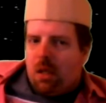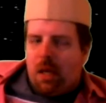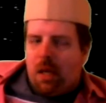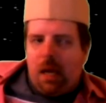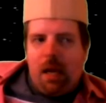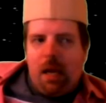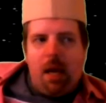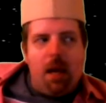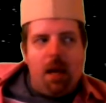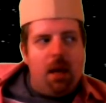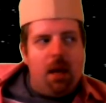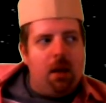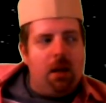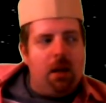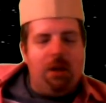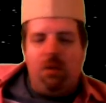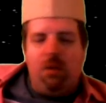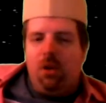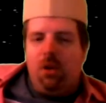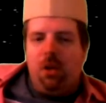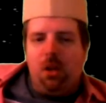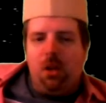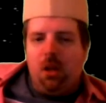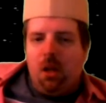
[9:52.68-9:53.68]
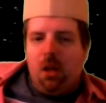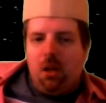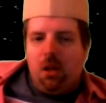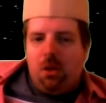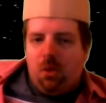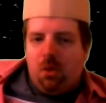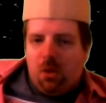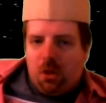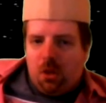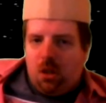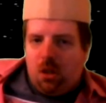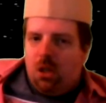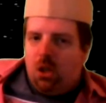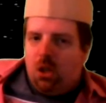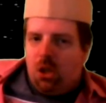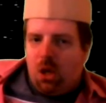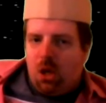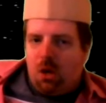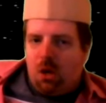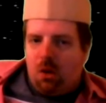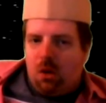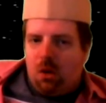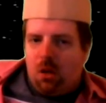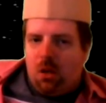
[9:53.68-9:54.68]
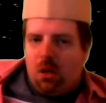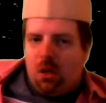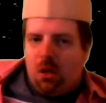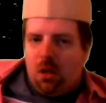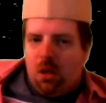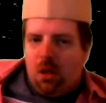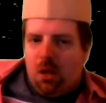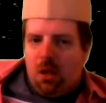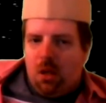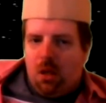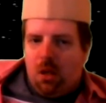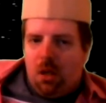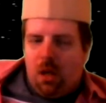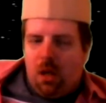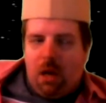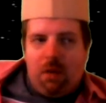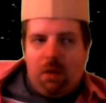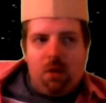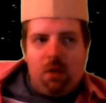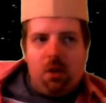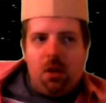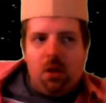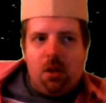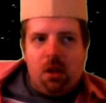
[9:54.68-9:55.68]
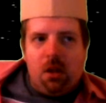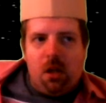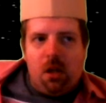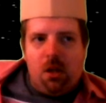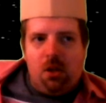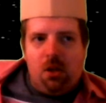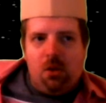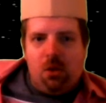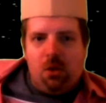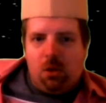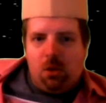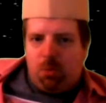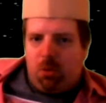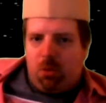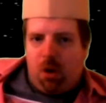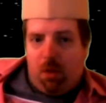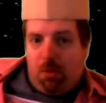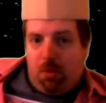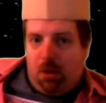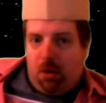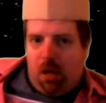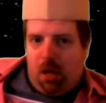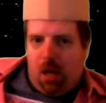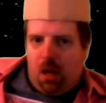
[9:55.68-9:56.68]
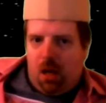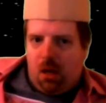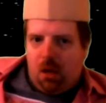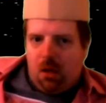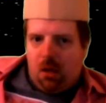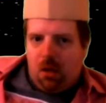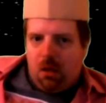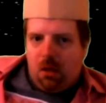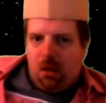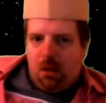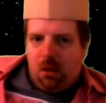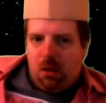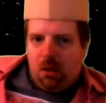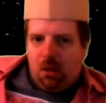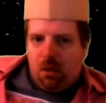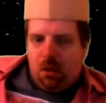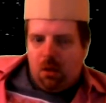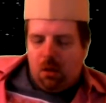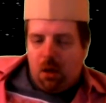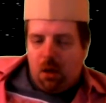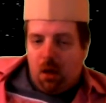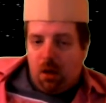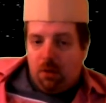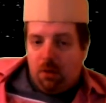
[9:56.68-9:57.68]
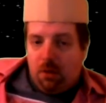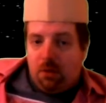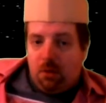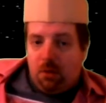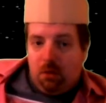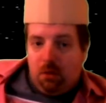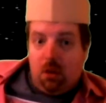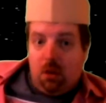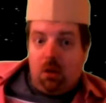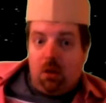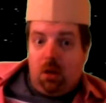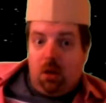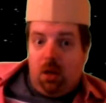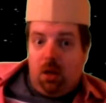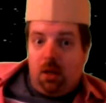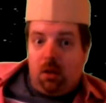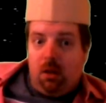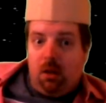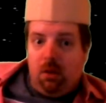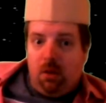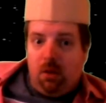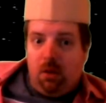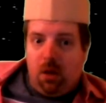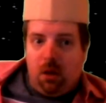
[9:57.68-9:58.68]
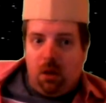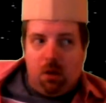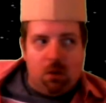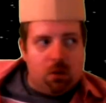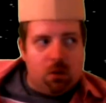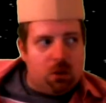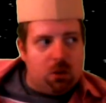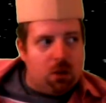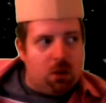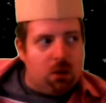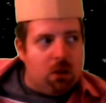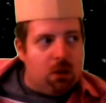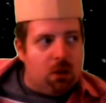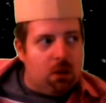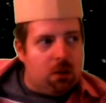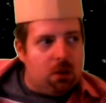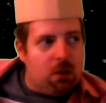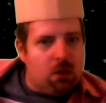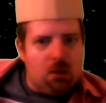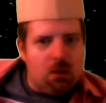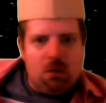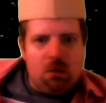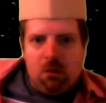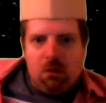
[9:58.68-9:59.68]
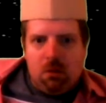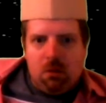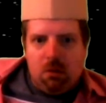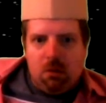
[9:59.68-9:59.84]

And everything they do is degenerate. Everything they do is propaganda. I've done lengthy videos on this.